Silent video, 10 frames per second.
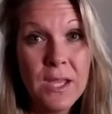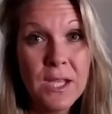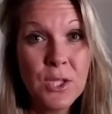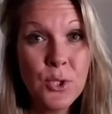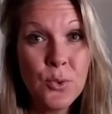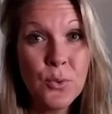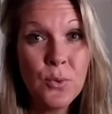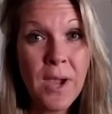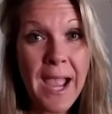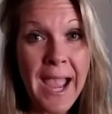
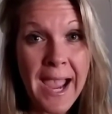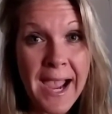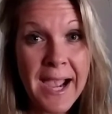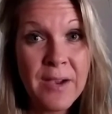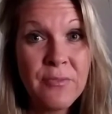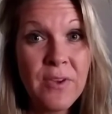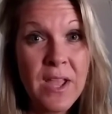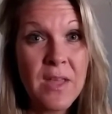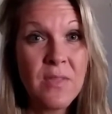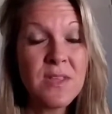You have
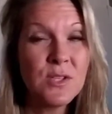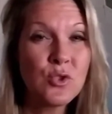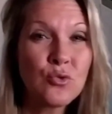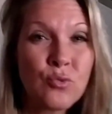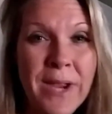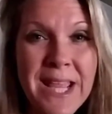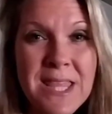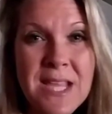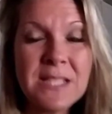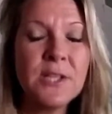these great
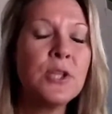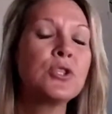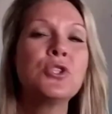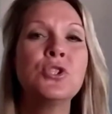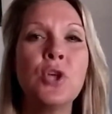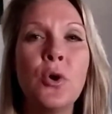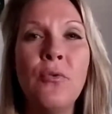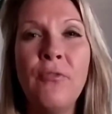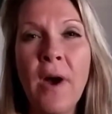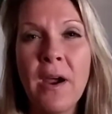things that you're so
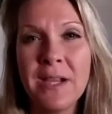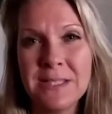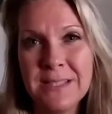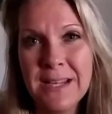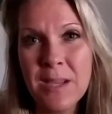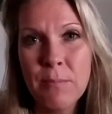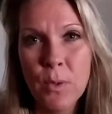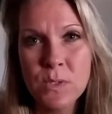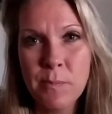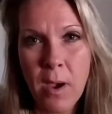far exceeding
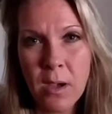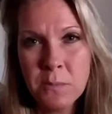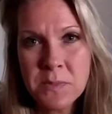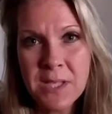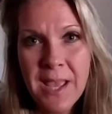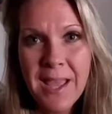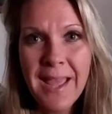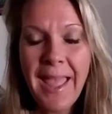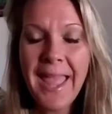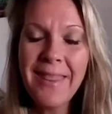most moms,
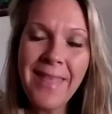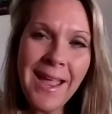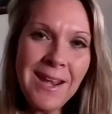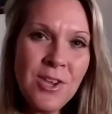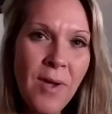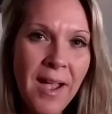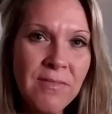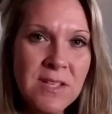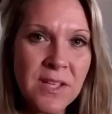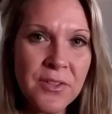and then you have
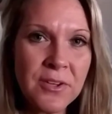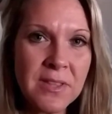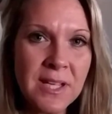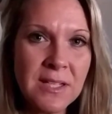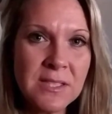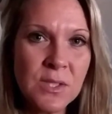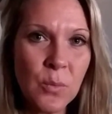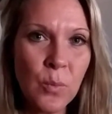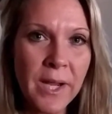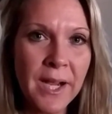these other things
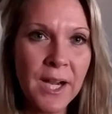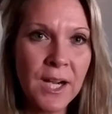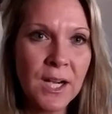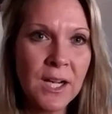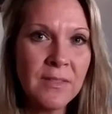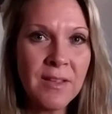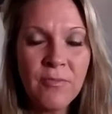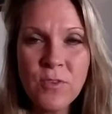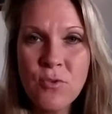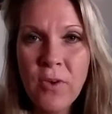where
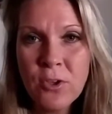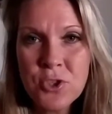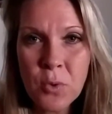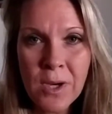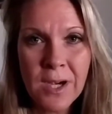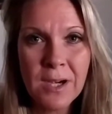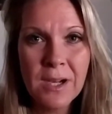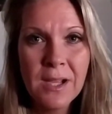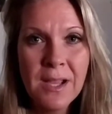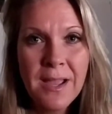you fall
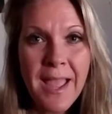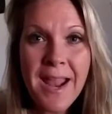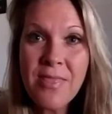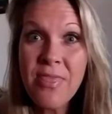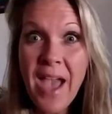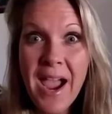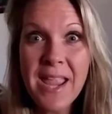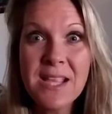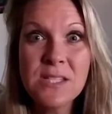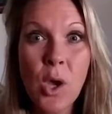short, and that
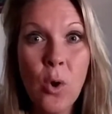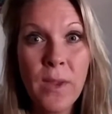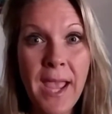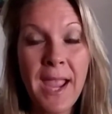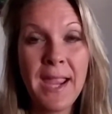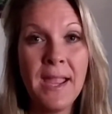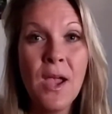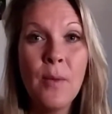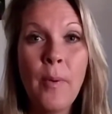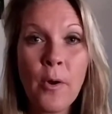is okay.
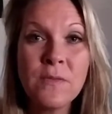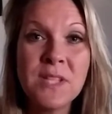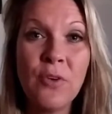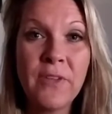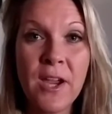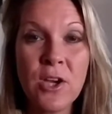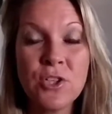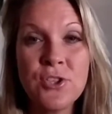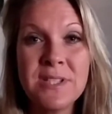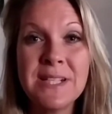Part of self-care is
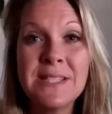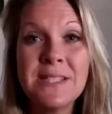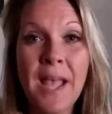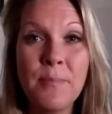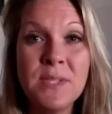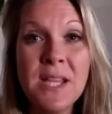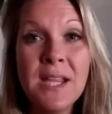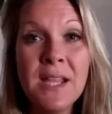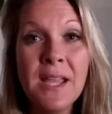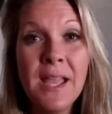just
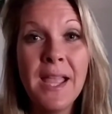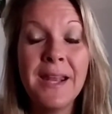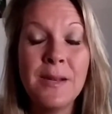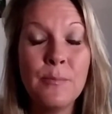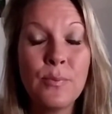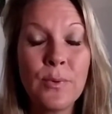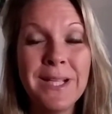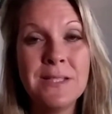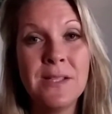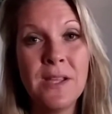accepting and
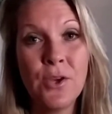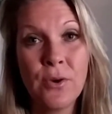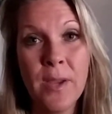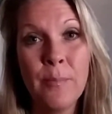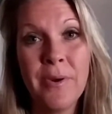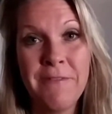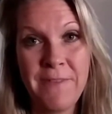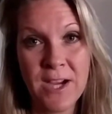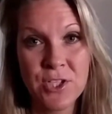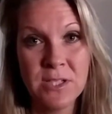embracing your
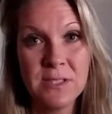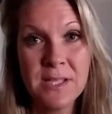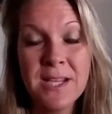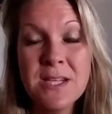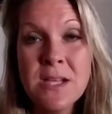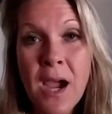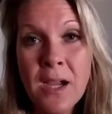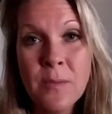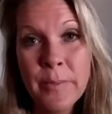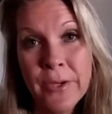imperfections and not
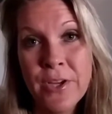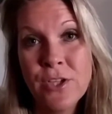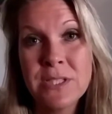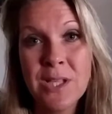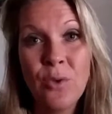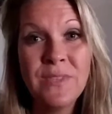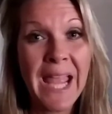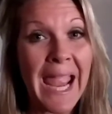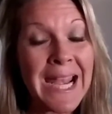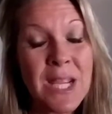comparing yourself to
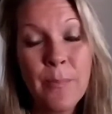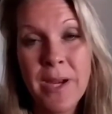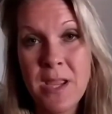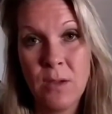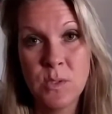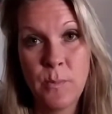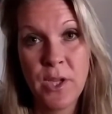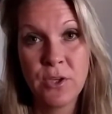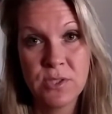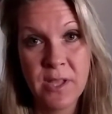anybody else
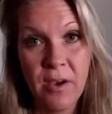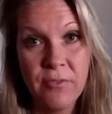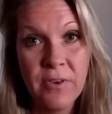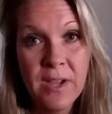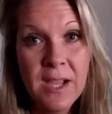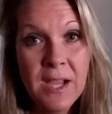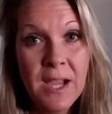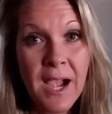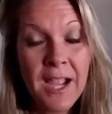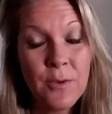but yourself.
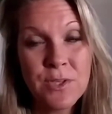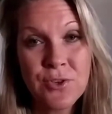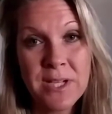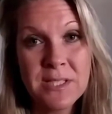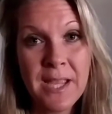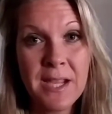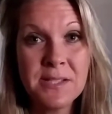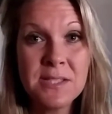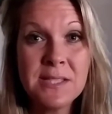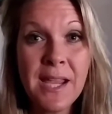I always try to say,
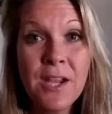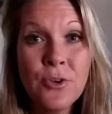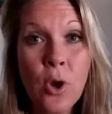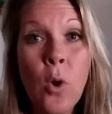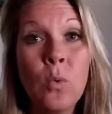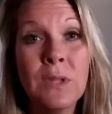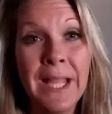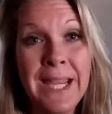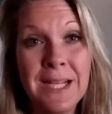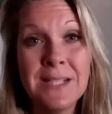stay in your own
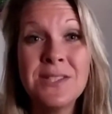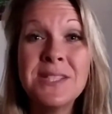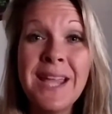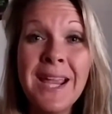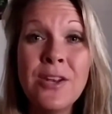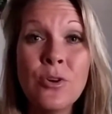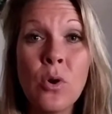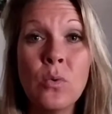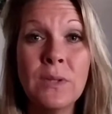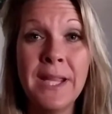lane. Stay in your
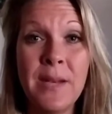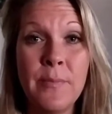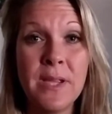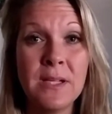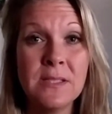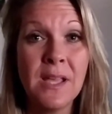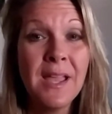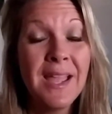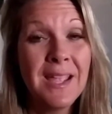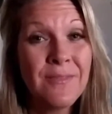own lane, because
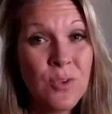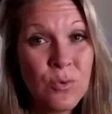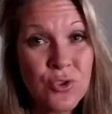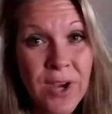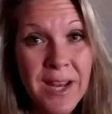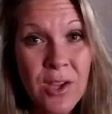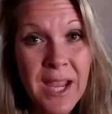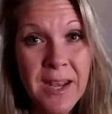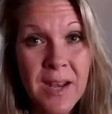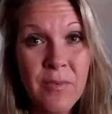if you try to get
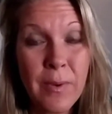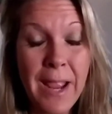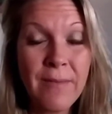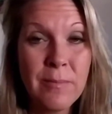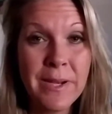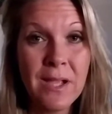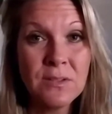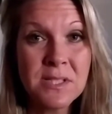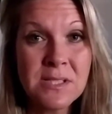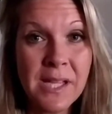in everybody
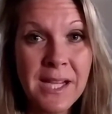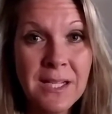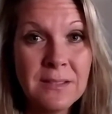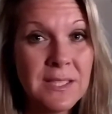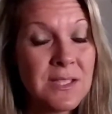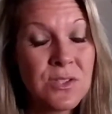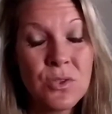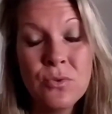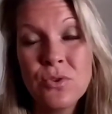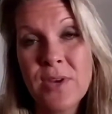else's lane, it's
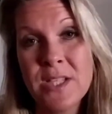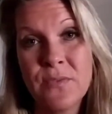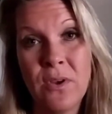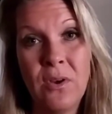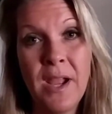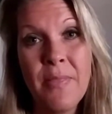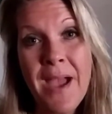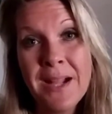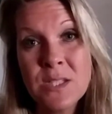too stressful. And that's